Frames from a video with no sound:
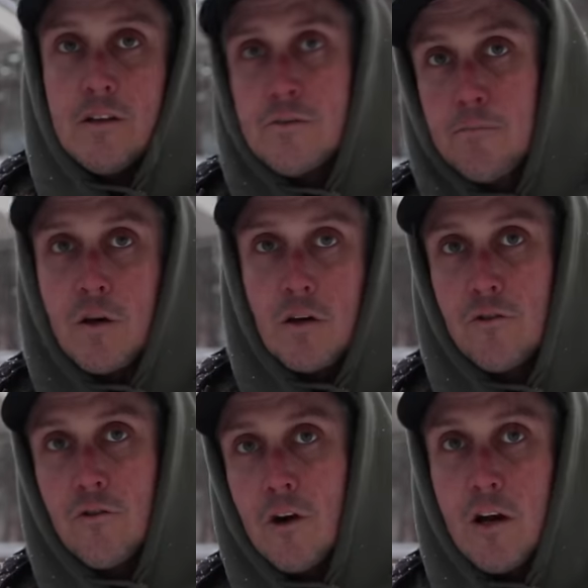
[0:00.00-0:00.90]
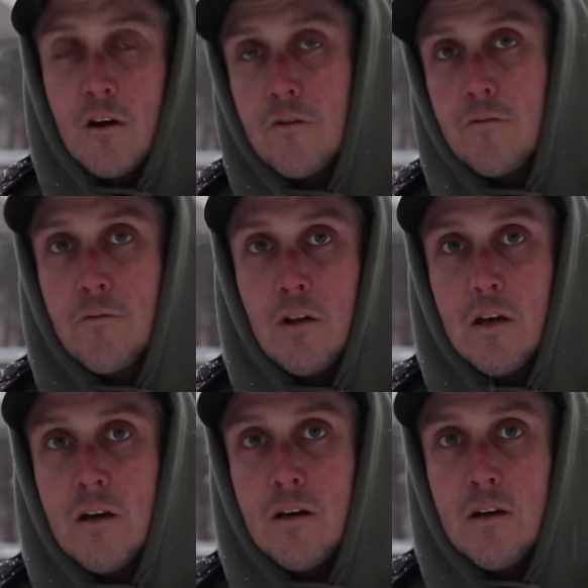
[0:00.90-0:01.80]
this middle ground,
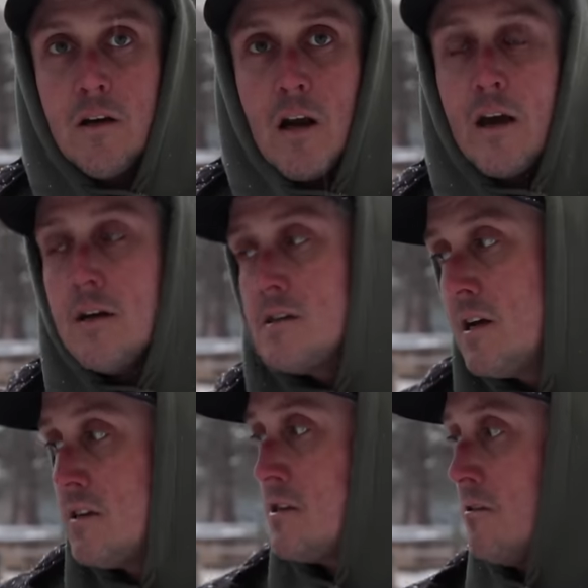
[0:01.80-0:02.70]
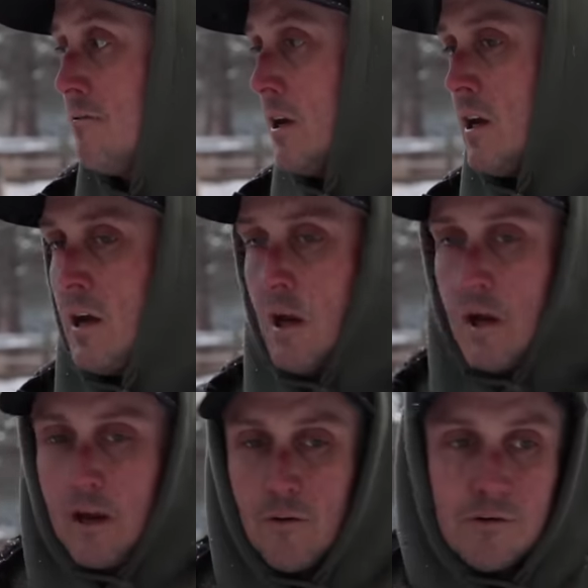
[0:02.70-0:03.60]
really nice SUV.
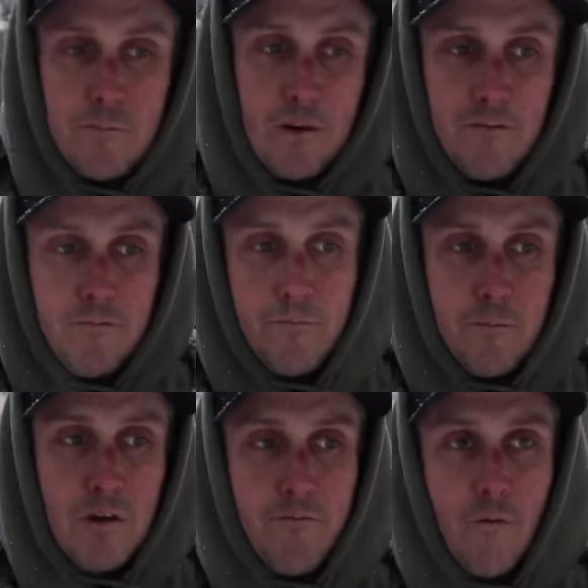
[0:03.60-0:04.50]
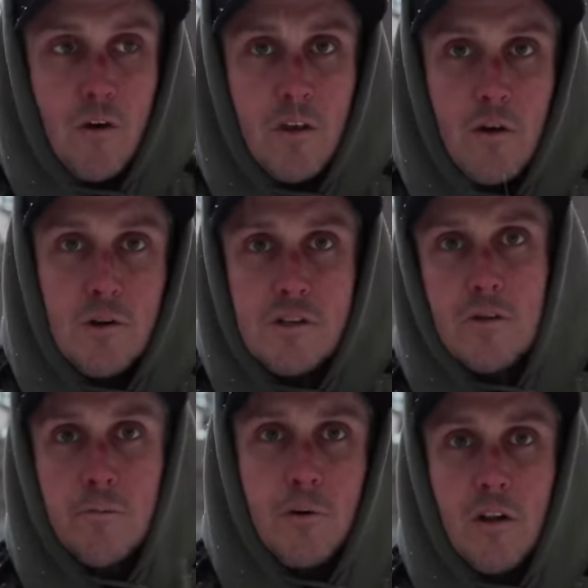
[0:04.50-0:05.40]
It was be before they were
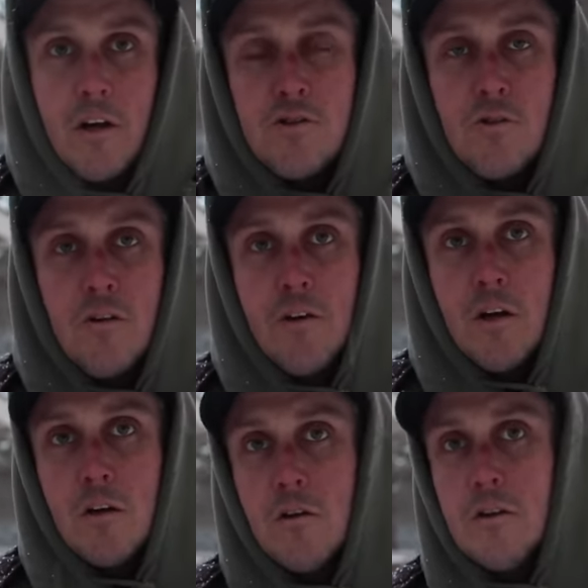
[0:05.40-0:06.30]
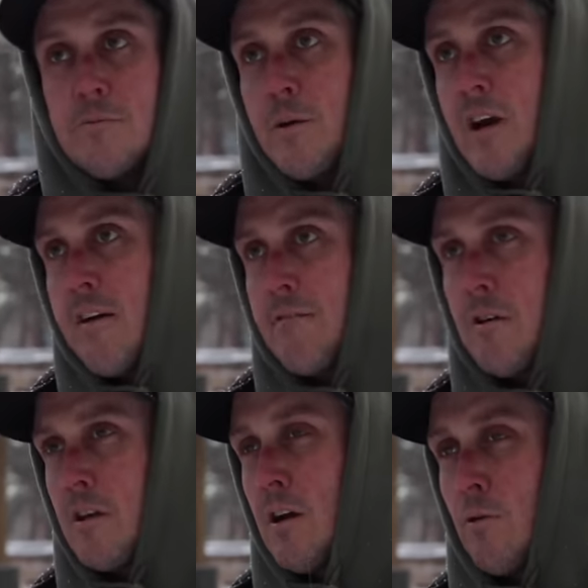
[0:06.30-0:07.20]
super luxury vehicles, but
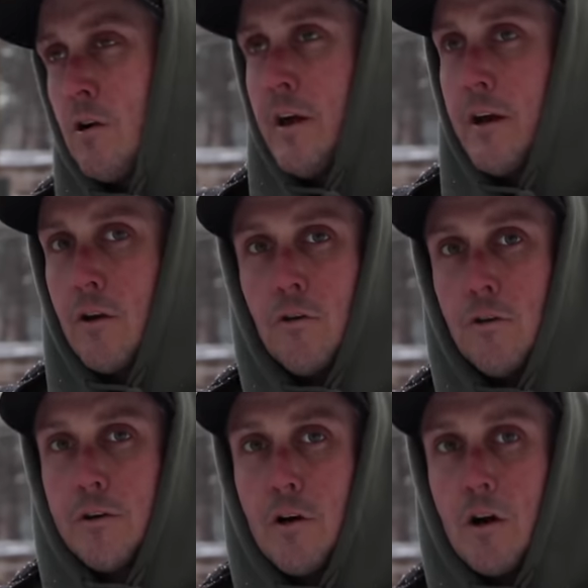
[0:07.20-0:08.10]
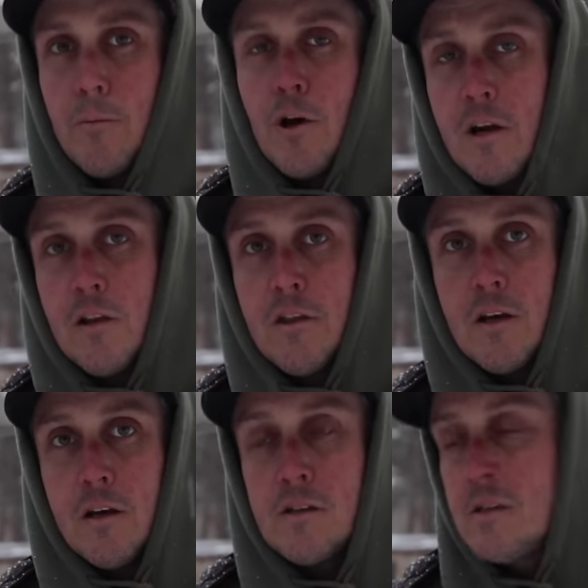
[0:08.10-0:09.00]
after they were like old carbureted
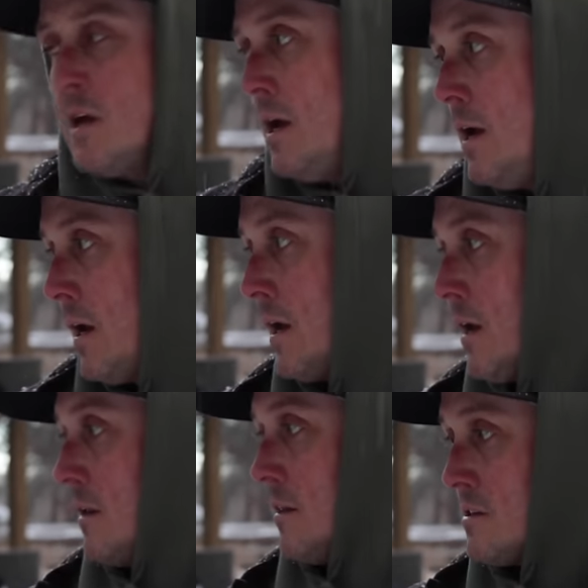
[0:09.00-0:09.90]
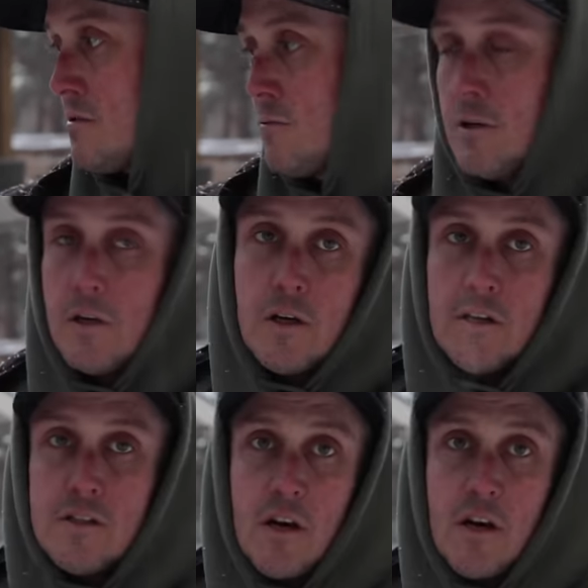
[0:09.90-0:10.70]
things. And this one is